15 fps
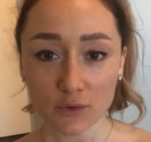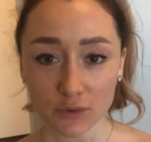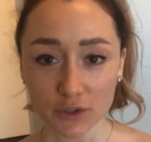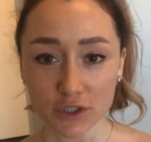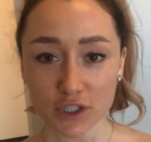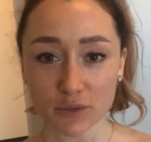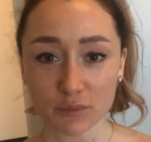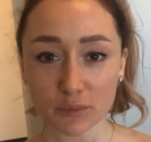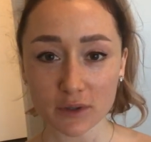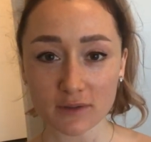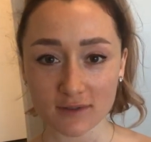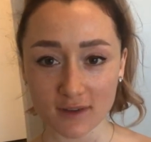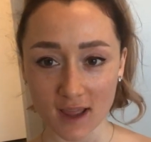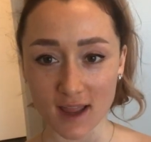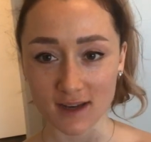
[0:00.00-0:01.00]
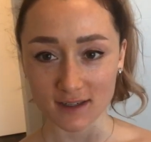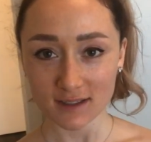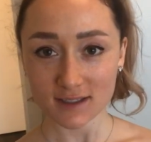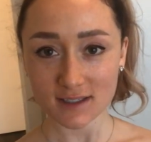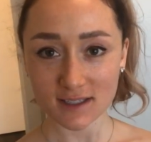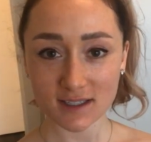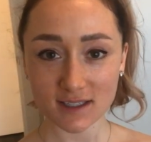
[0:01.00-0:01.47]
to
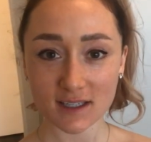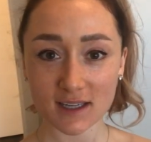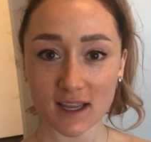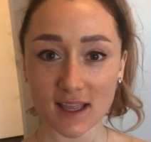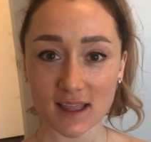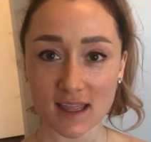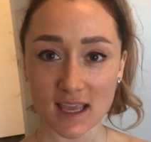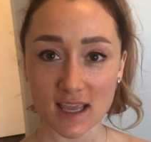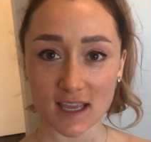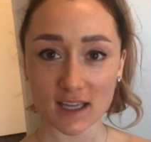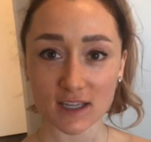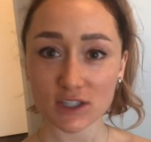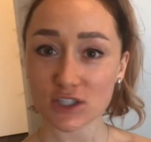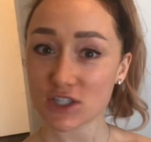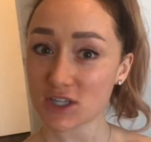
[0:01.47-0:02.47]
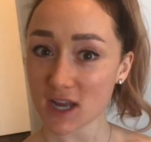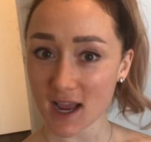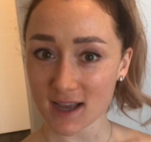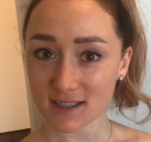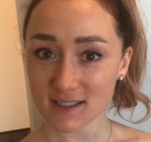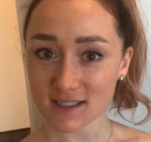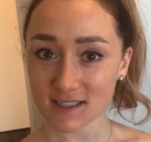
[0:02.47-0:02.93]
prevent the
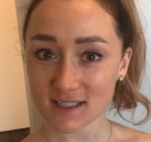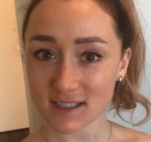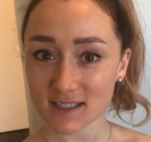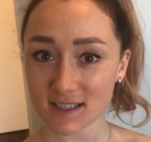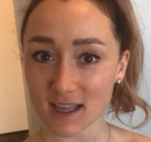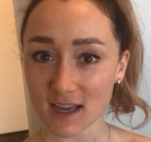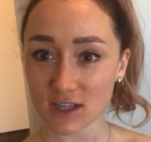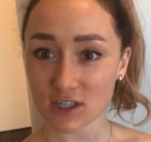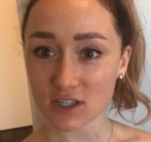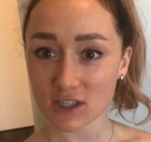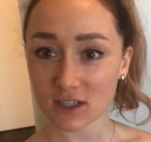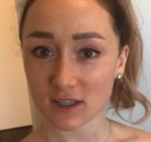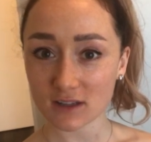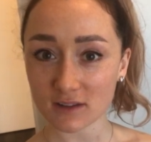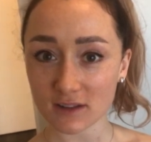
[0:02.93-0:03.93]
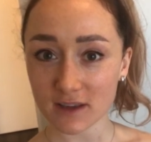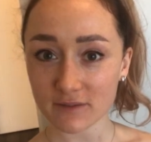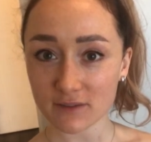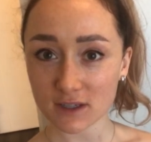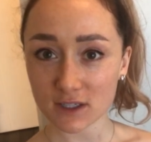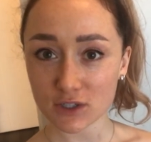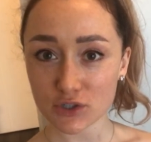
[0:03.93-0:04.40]

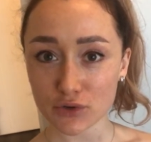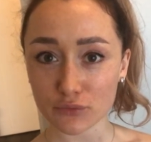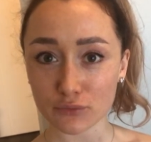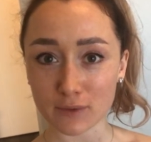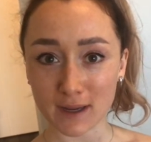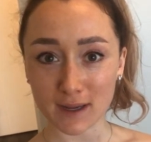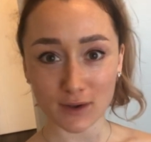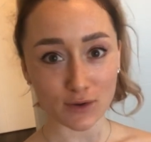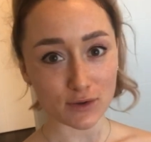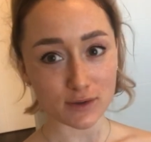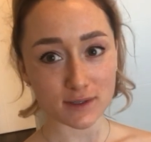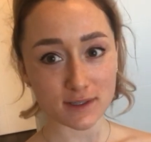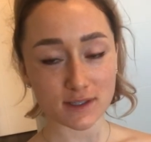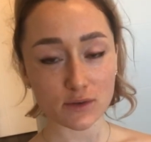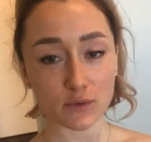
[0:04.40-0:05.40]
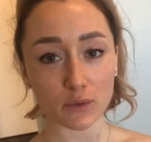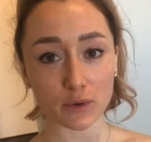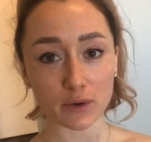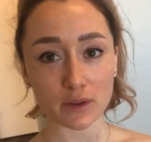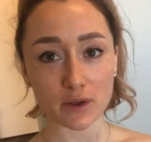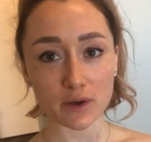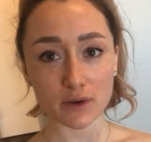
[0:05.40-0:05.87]
chest/cleavage wrinkles, or
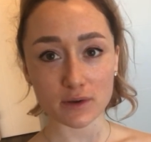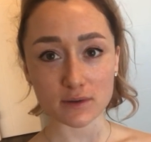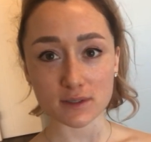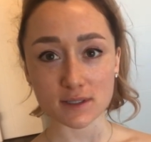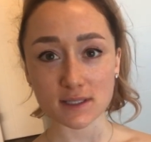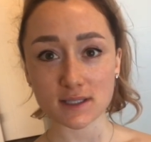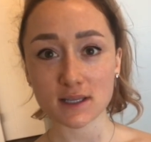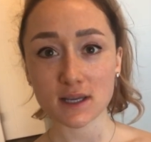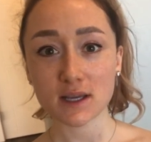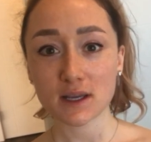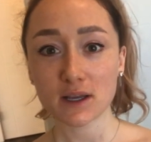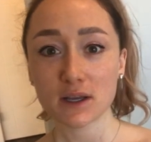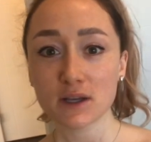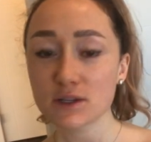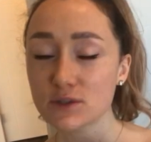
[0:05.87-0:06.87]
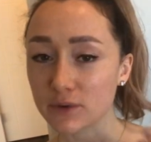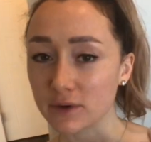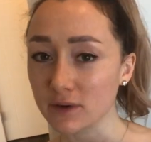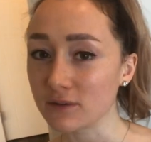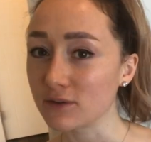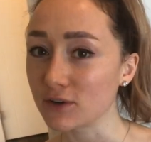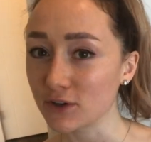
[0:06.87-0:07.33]
those sort of
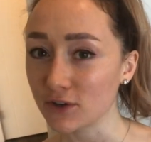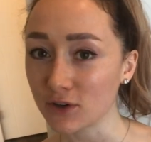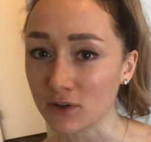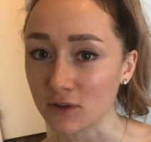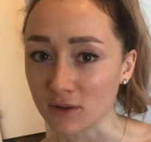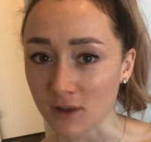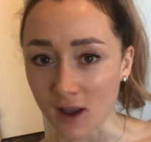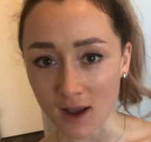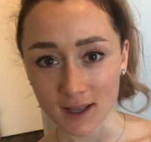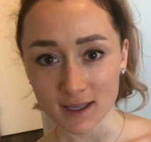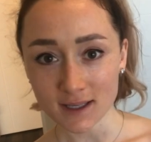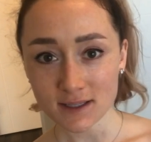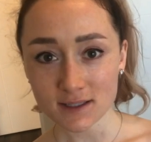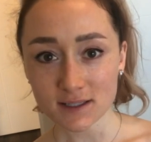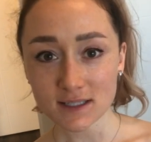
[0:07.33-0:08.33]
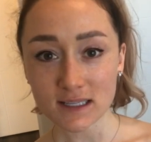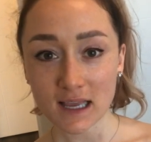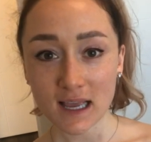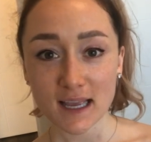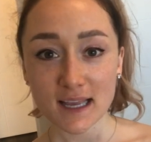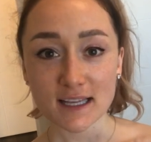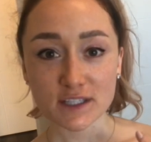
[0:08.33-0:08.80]
vertical lines,
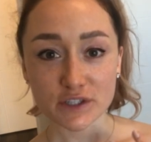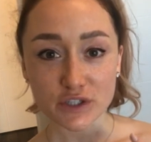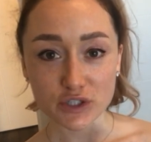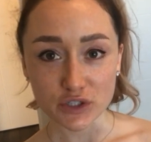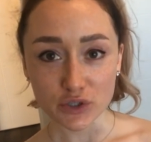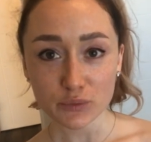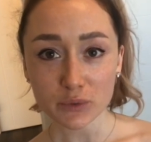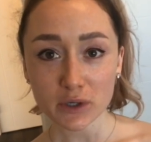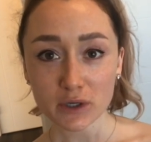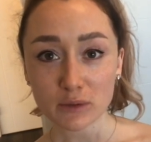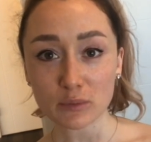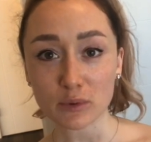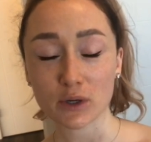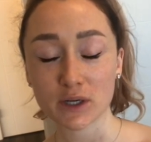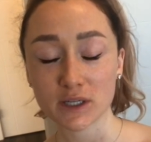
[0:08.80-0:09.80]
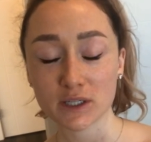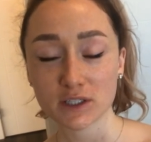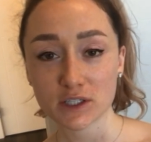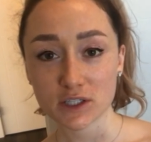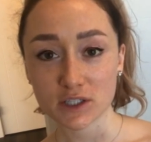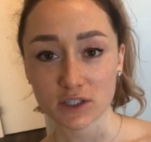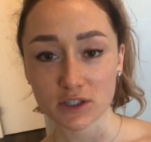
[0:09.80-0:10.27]
it's super important to
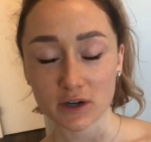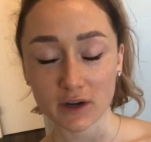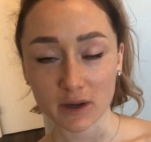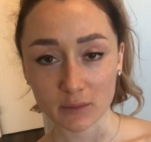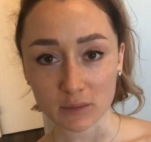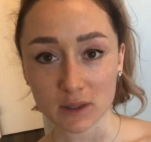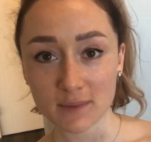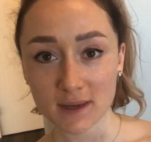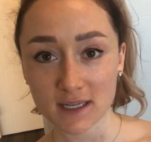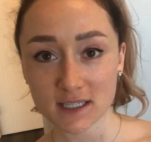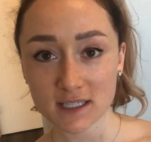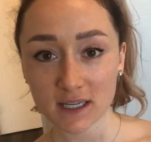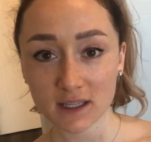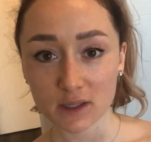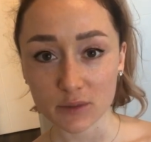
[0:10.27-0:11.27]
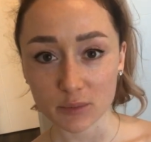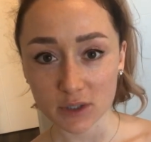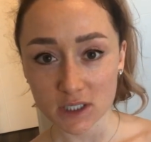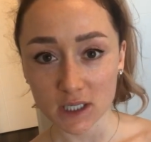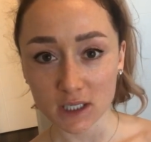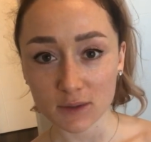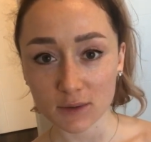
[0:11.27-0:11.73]
start implementing the
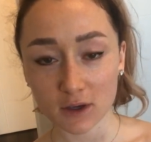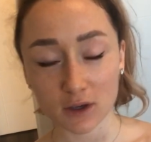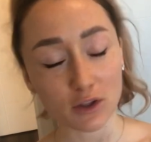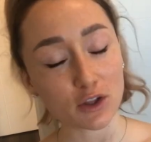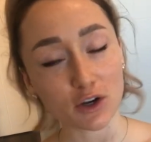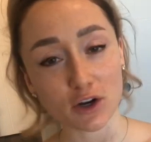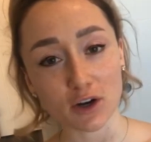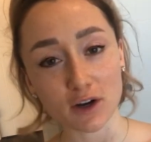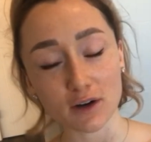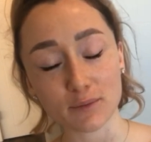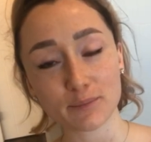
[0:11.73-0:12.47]
particular